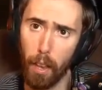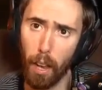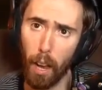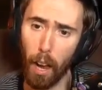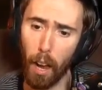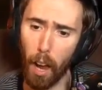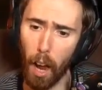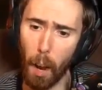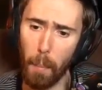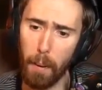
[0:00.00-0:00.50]

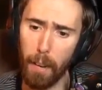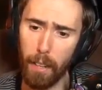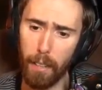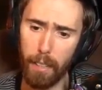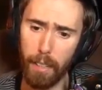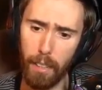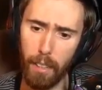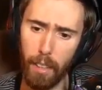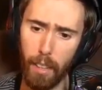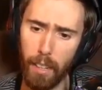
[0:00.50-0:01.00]
Uh, I mean, at
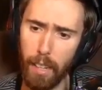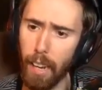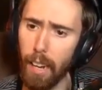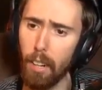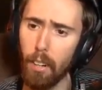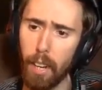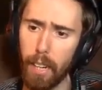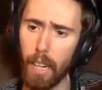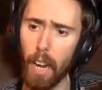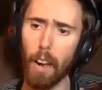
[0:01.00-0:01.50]
the end of the
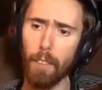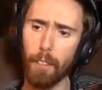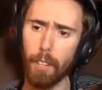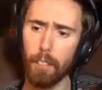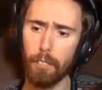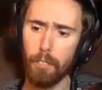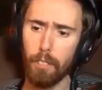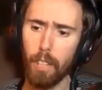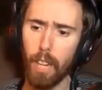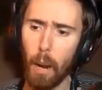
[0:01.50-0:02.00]
day, like,
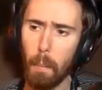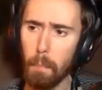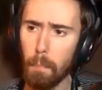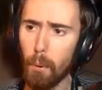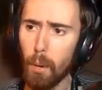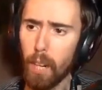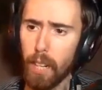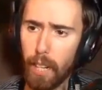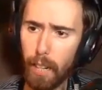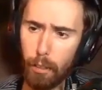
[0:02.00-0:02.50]
obviously, I'm
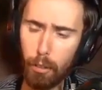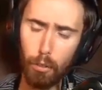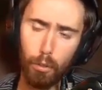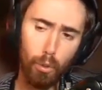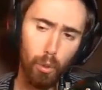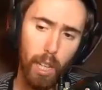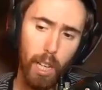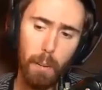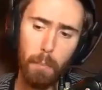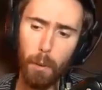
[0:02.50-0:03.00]
pretty
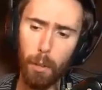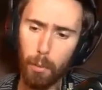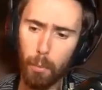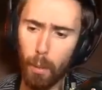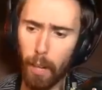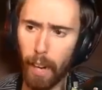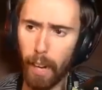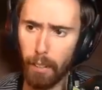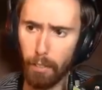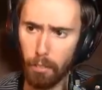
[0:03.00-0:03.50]
extreme with
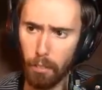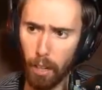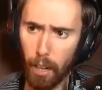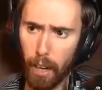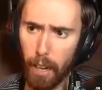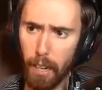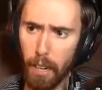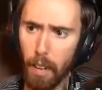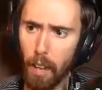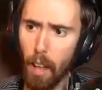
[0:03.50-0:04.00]
what I
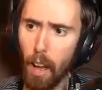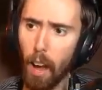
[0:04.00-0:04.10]
say.